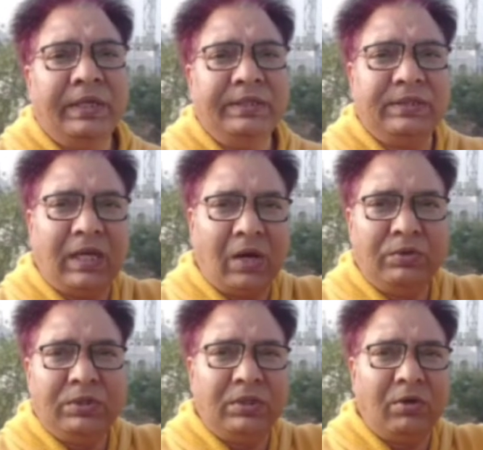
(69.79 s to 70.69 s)
there is an
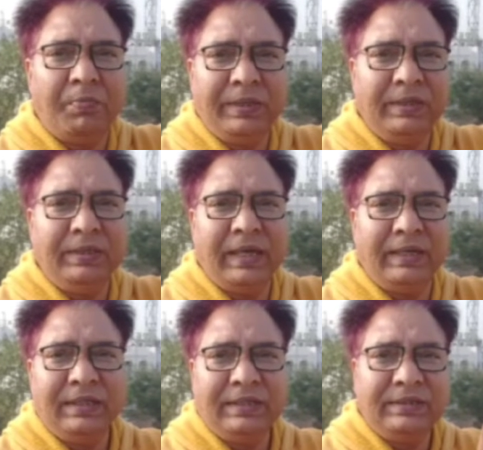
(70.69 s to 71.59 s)
outer opening
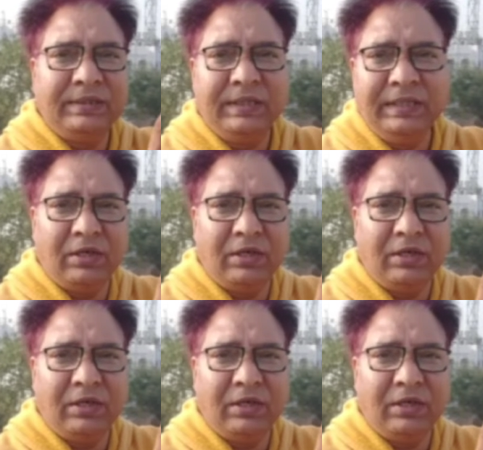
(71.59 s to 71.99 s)
and there is an